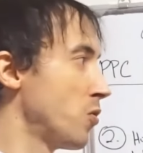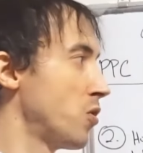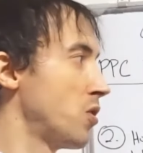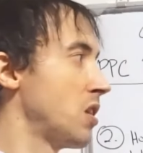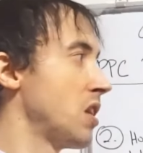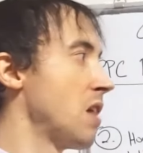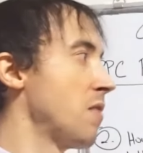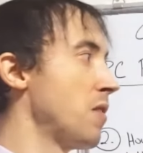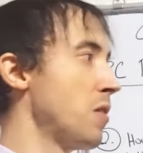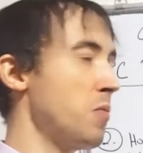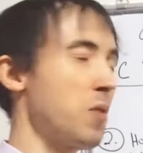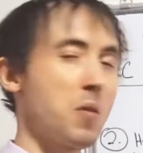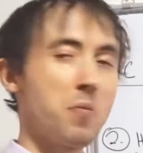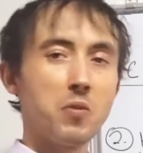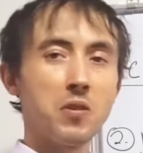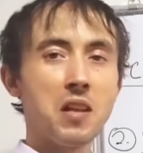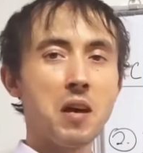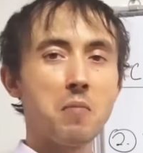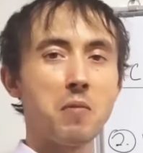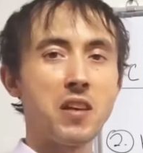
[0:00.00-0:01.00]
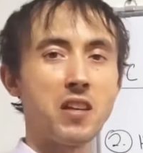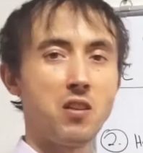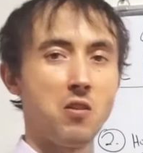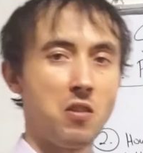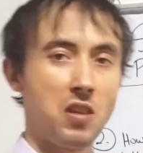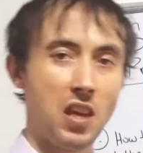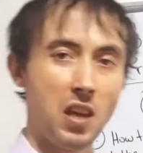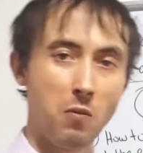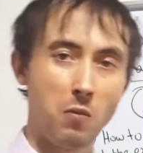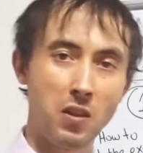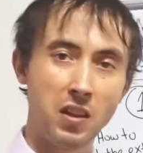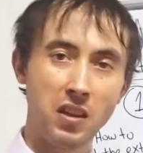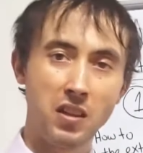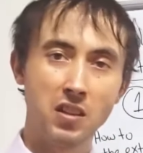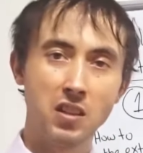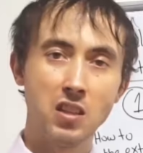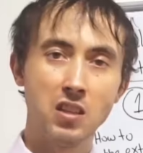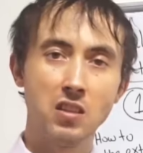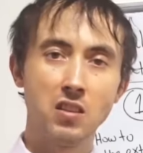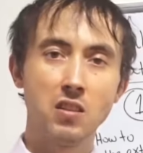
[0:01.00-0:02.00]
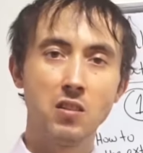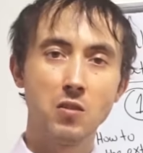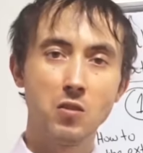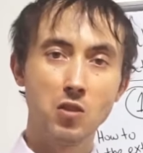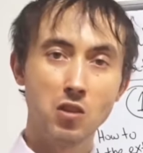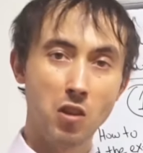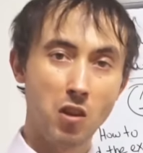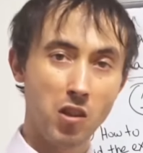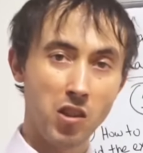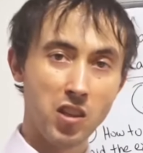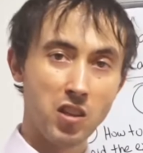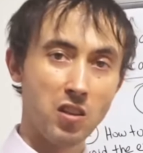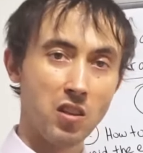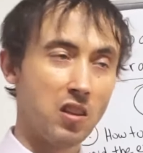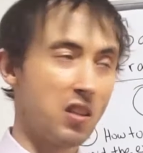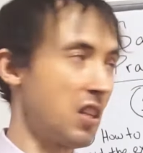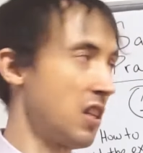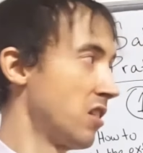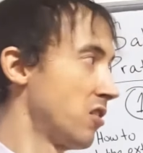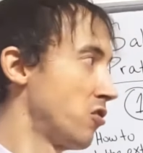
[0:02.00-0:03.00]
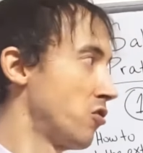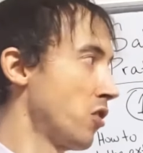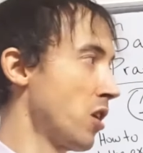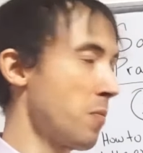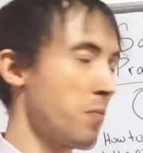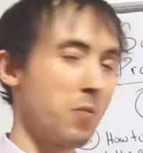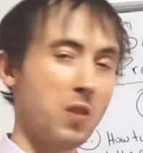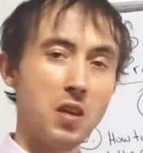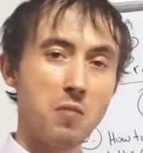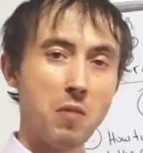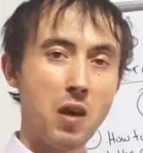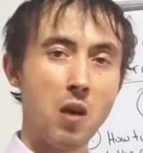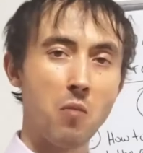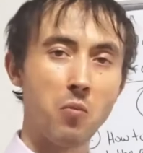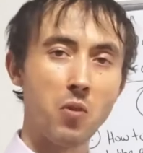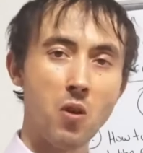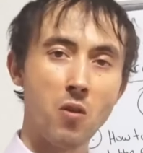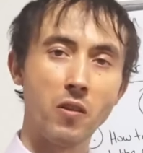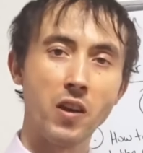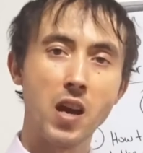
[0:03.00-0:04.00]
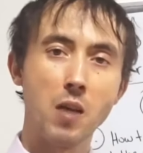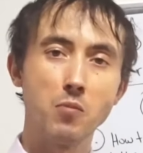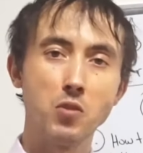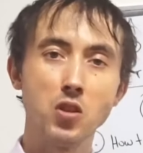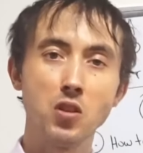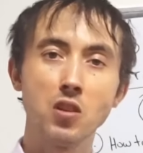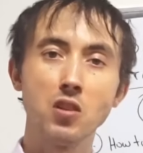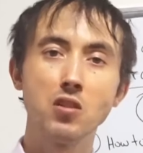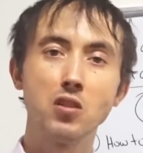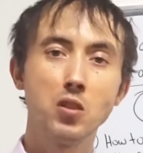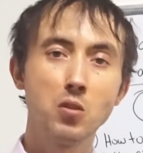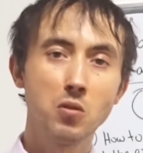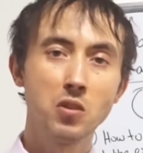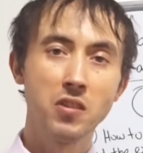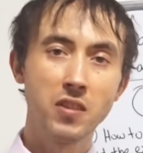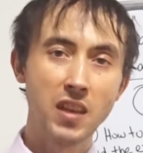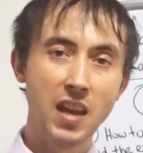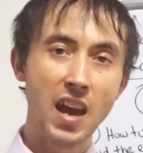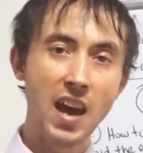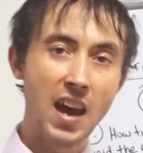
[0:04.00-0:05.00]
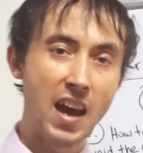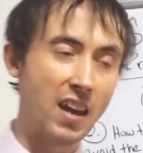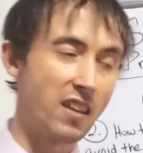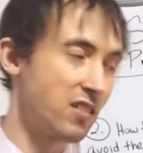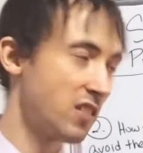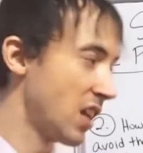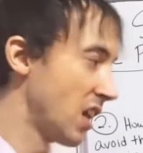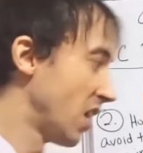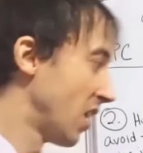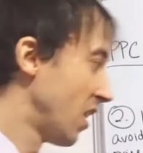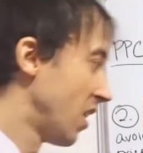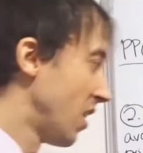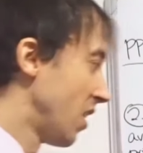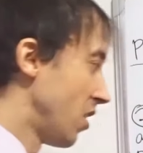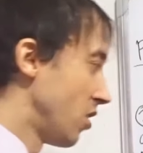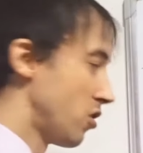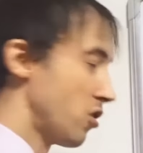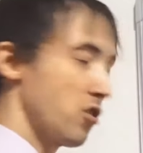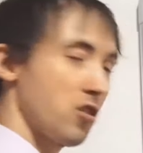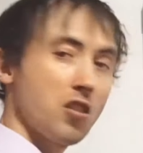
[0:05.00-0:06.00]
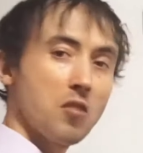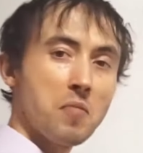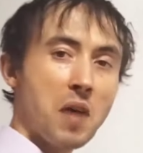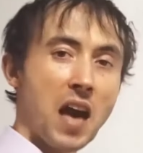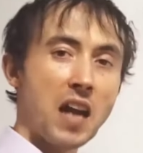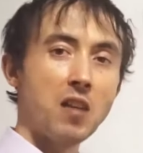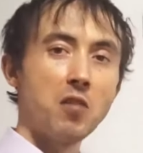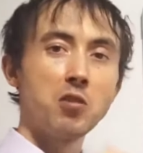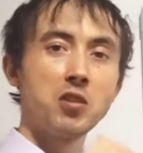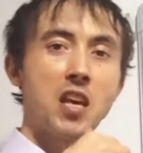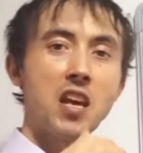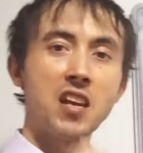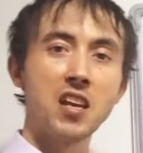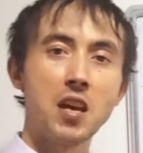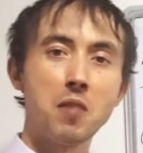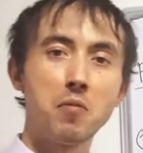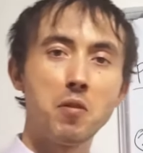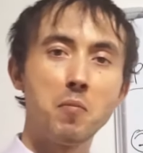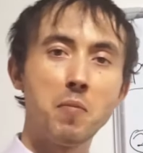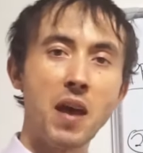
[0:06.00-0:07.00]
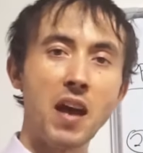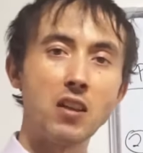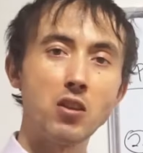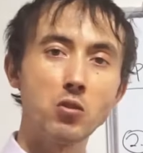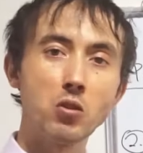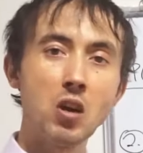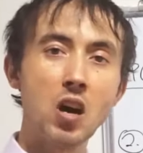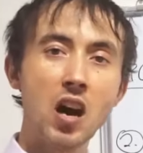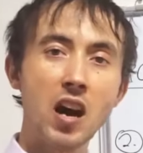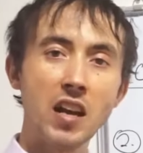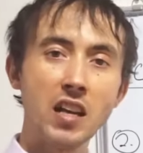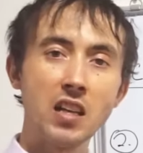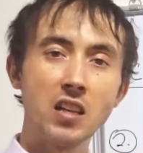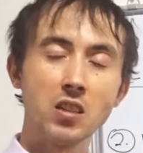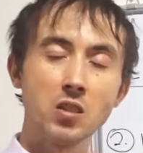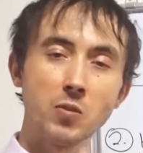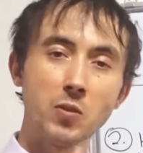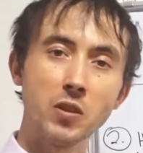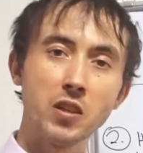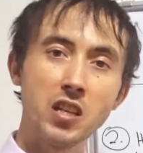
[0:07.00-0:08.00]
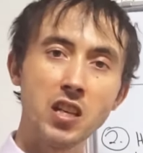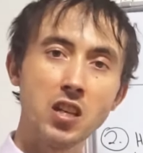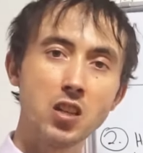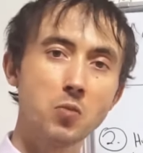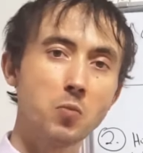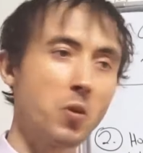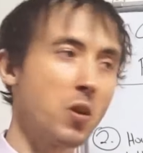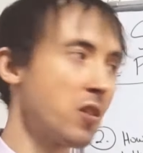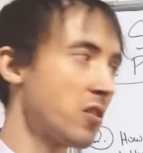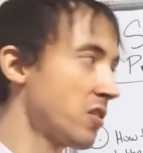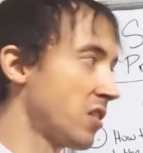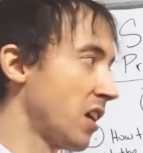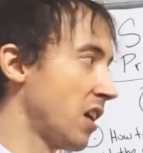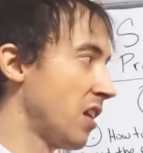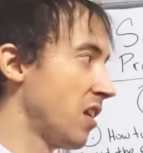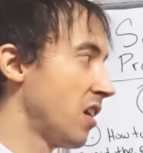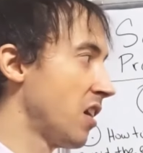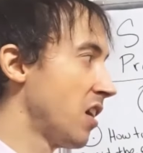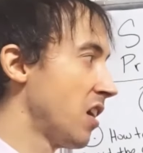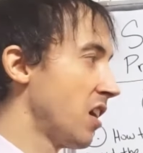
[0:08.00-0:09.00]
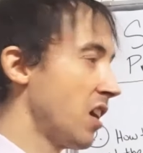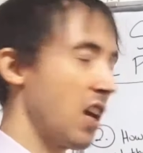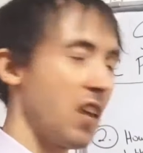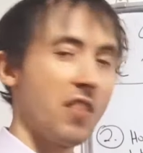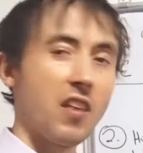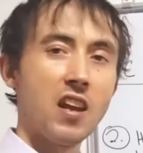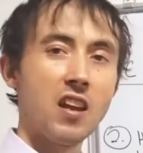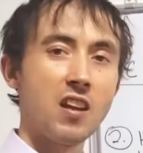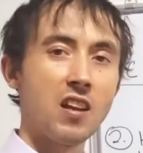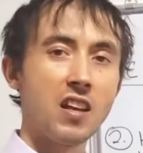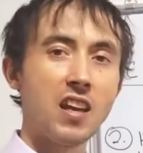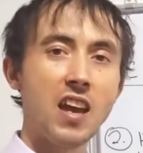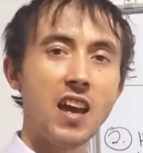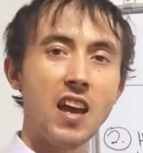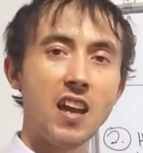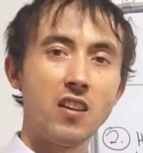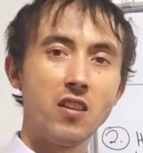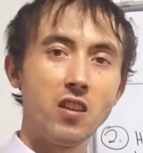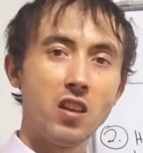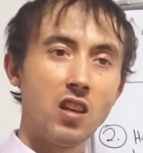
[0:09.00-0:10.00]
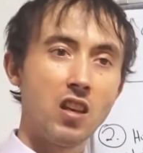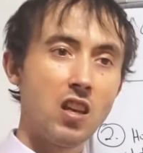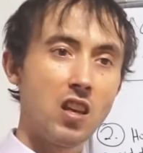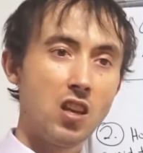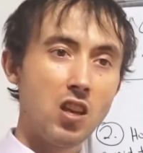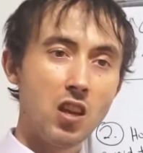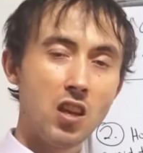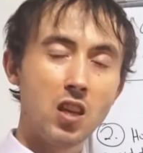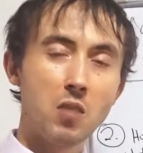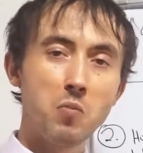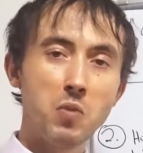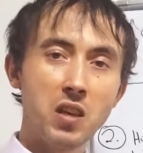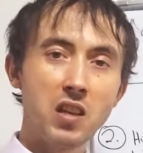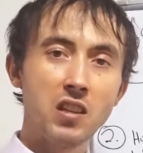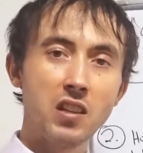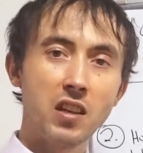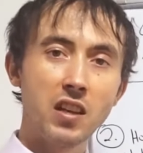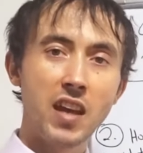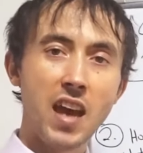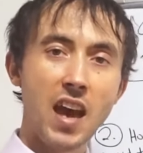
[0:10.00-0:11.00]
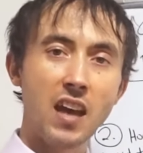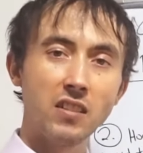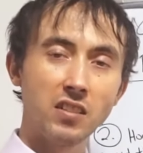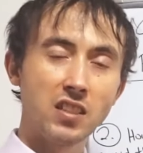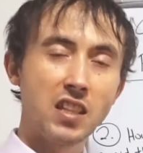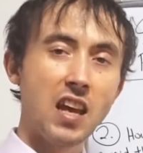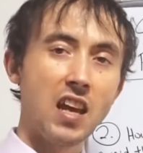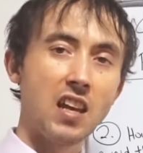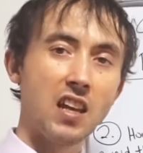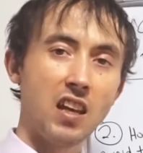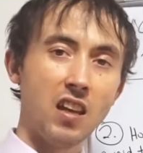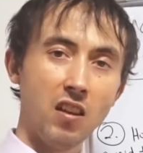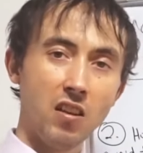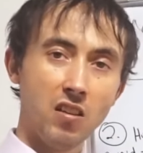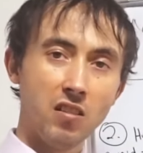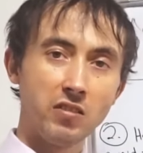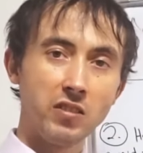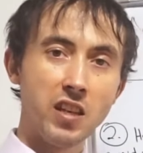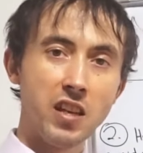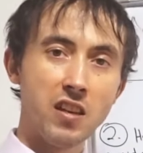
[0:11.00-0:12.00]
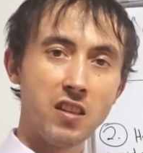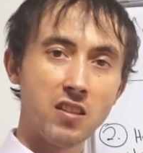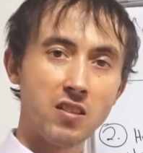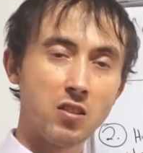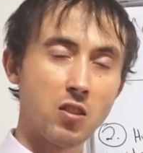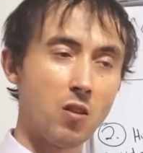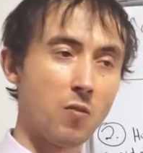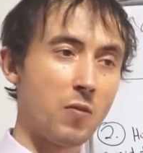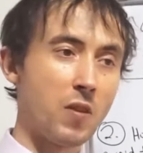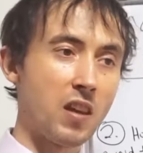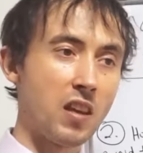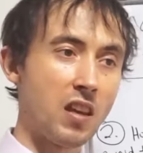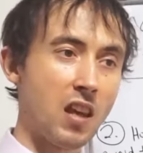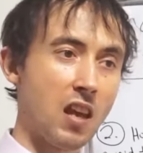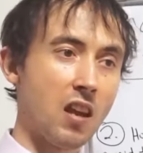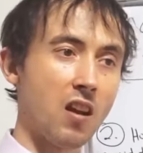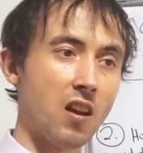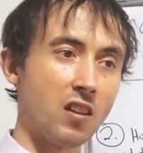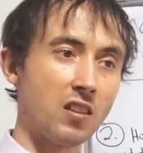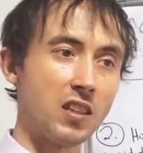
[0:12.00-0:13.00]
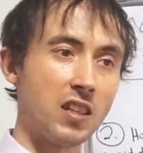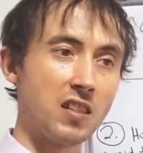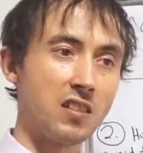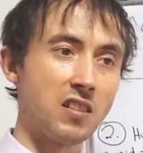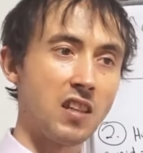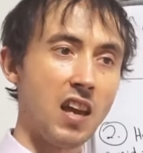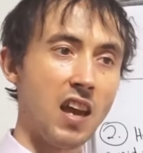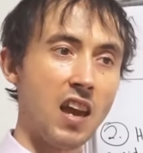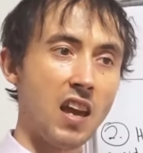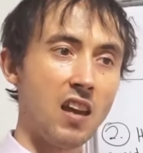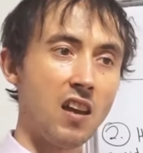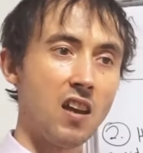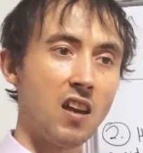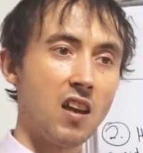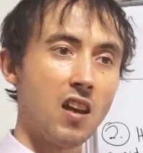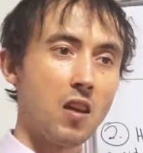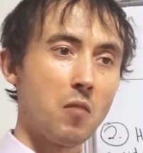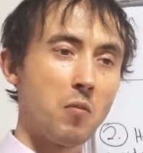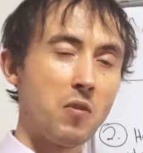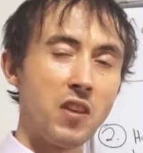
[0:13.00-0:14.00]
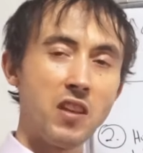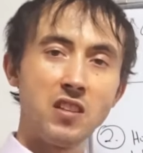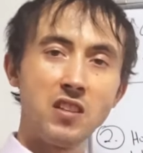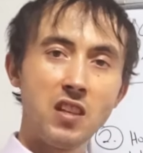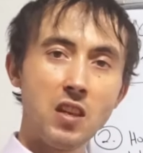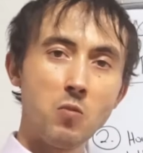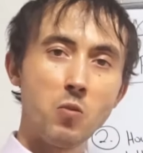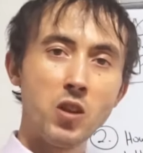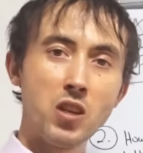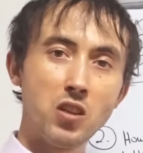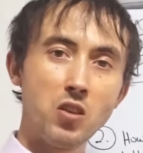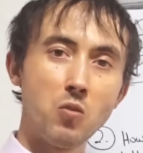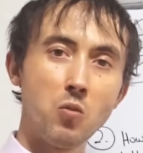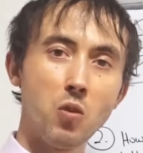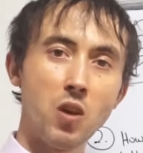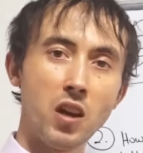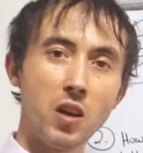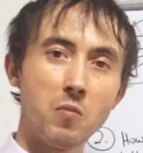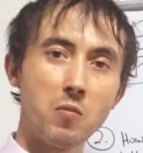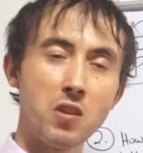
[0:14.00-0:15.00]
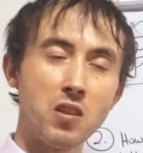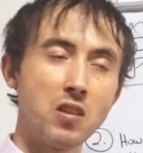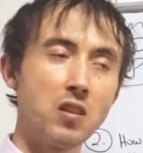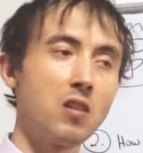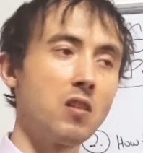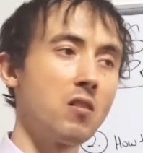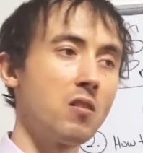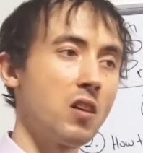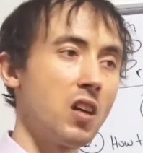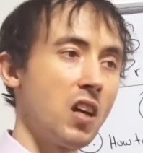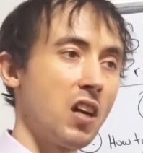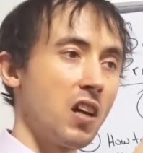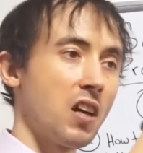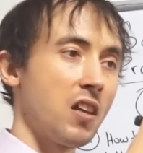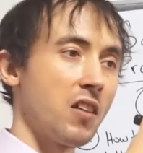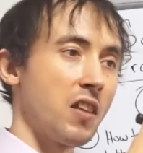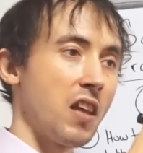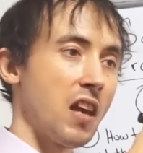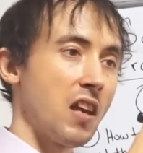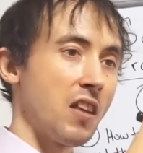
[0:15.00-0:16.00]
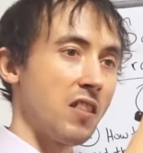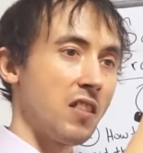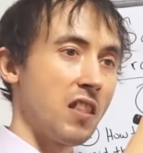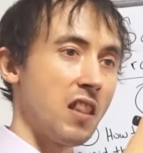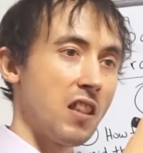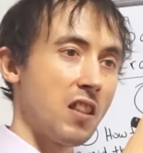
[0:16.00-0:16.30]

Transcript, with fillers: divvy people up, like you can with like the, you know, the, these drip email programs, you could do with the ads. It's just a matter of setting up a manual audience for each person. And then again, it could be cascading lists. So if they get on list A and they did what you want them to do, they...